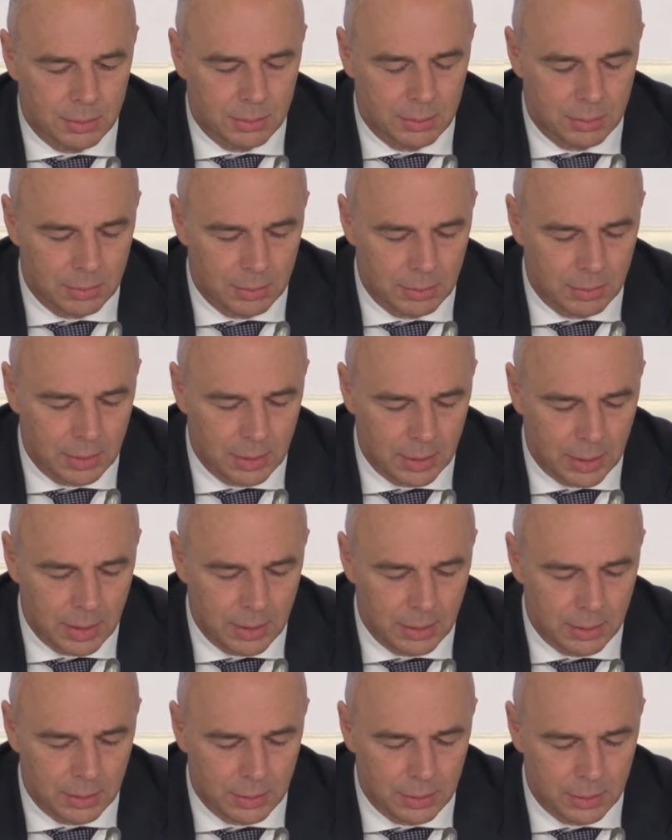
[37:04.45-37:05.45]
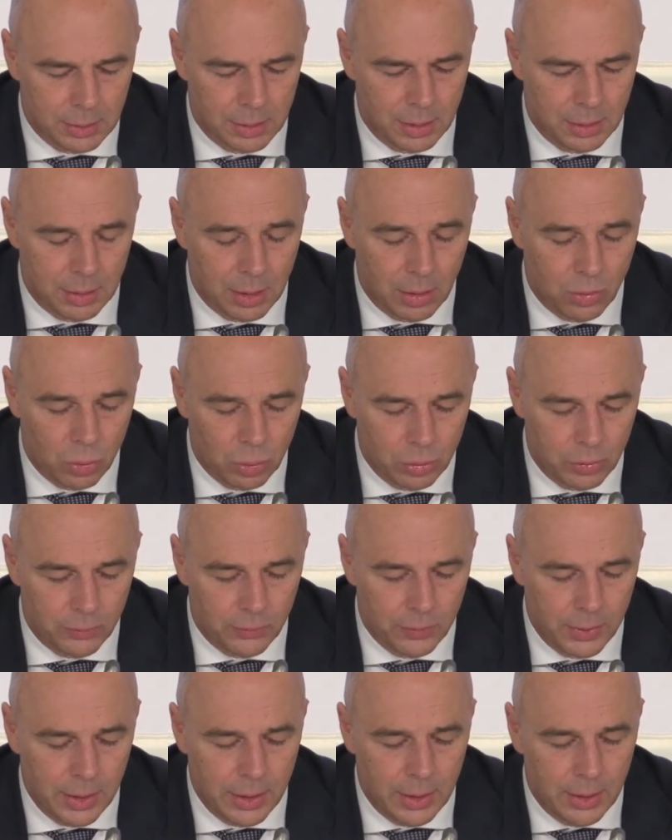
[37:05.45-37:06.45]
It
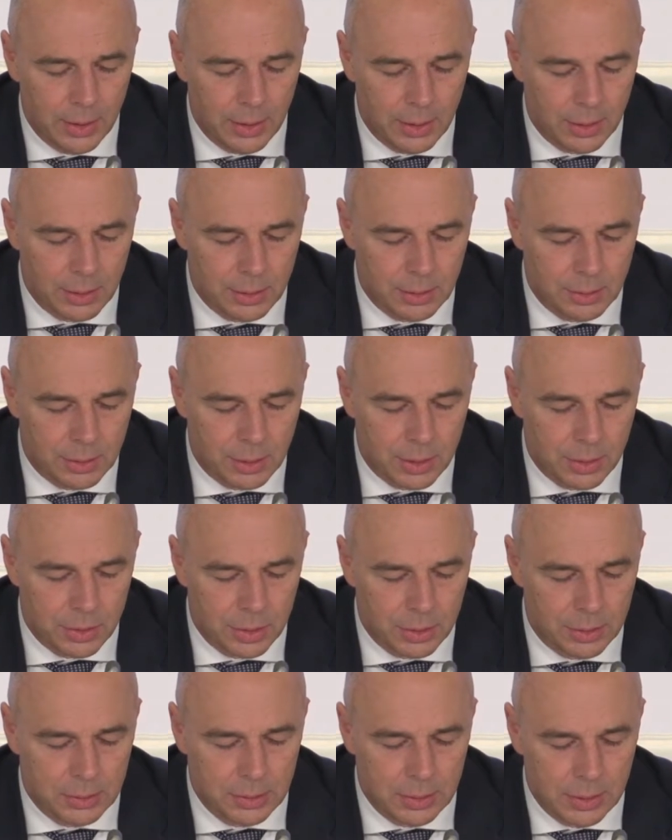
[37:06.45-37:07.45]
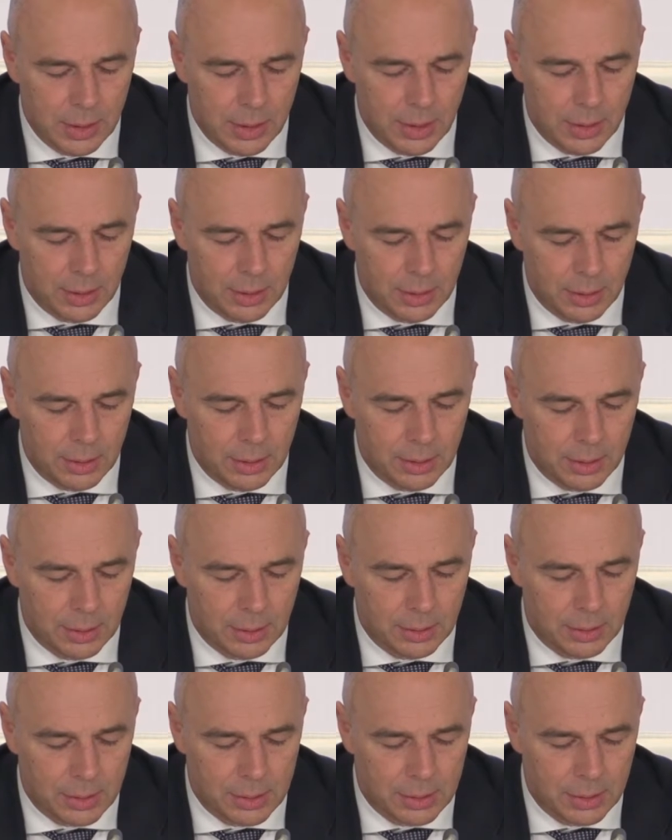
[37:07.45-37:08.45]
relates to real incomes
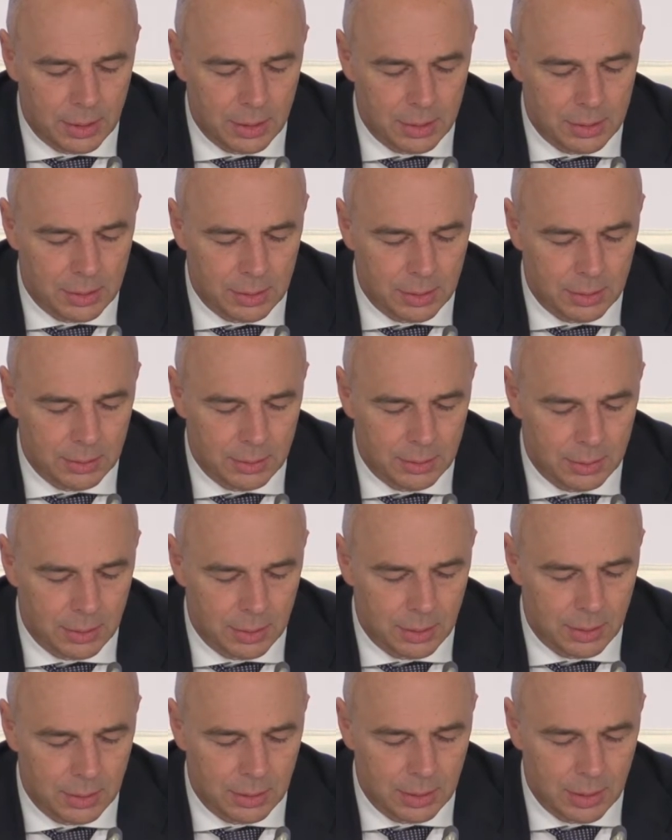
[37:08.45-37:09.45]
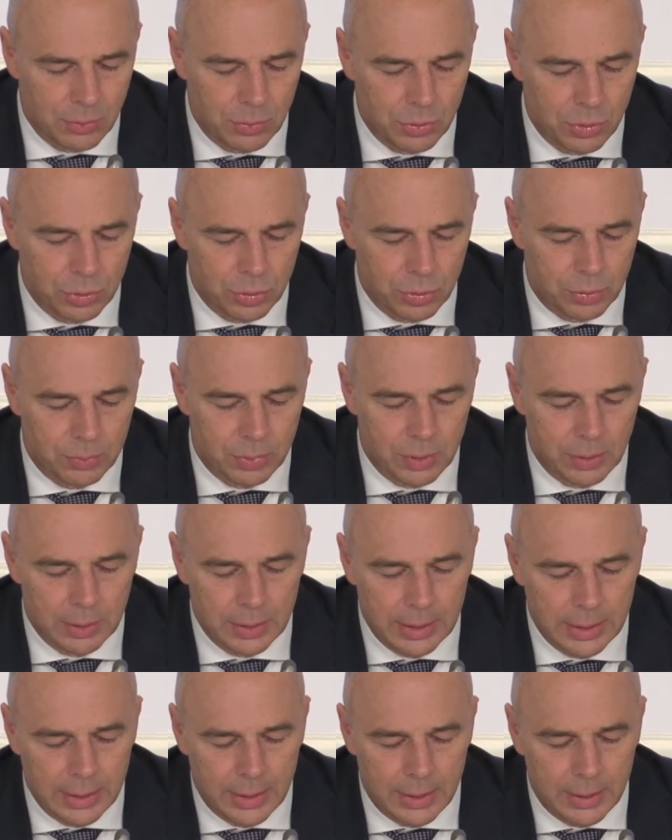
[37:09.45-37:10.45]
of the citizens and
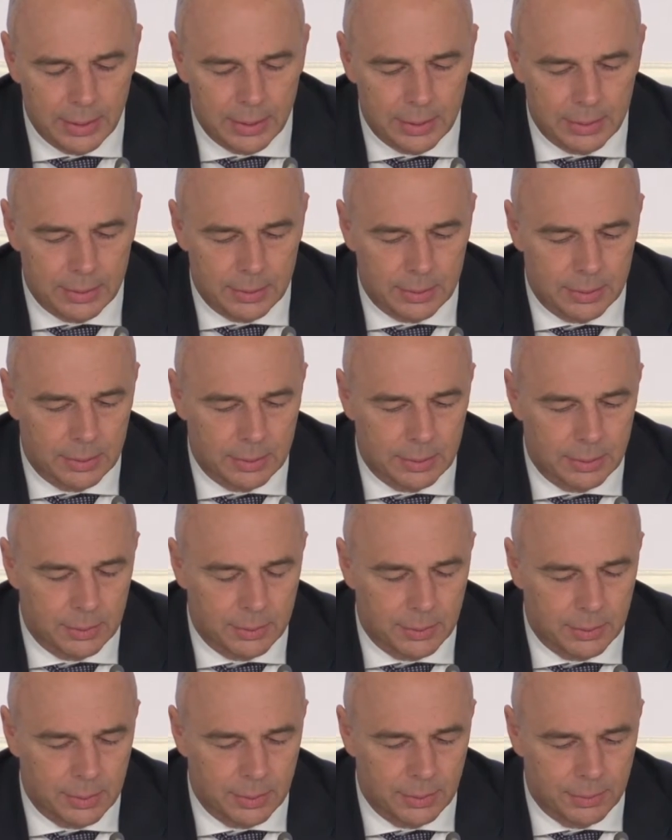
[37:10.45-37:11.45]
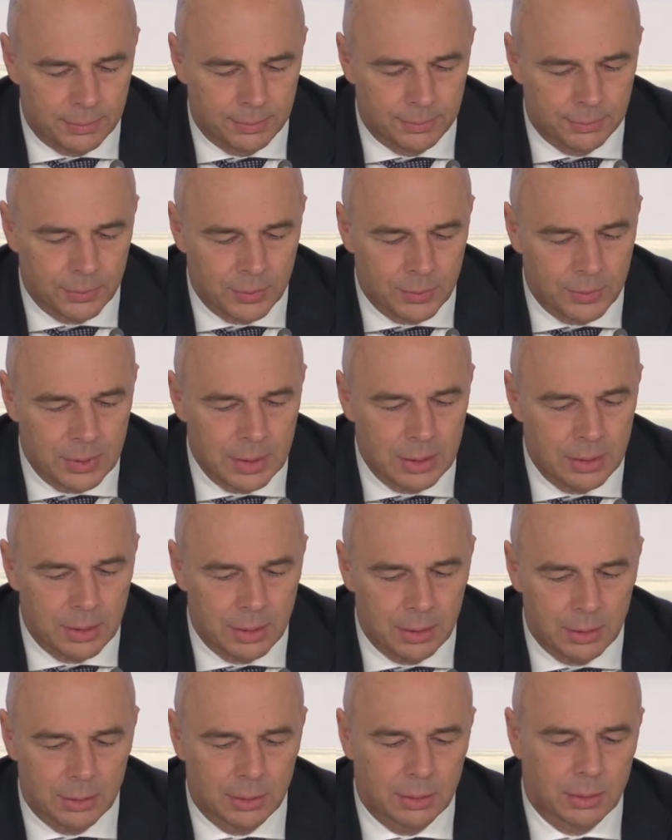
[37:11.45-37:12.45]
the pension fund
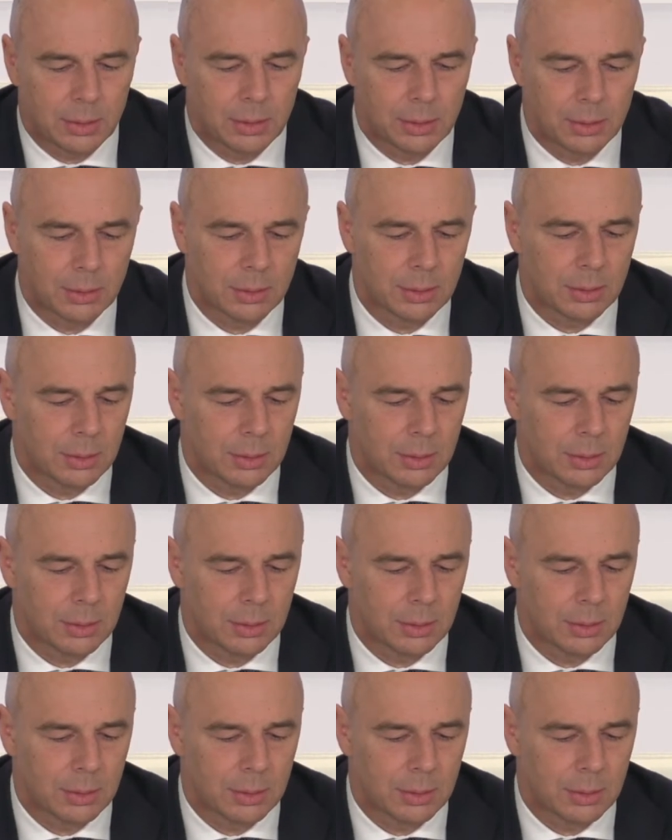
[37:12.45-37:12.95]
deductions.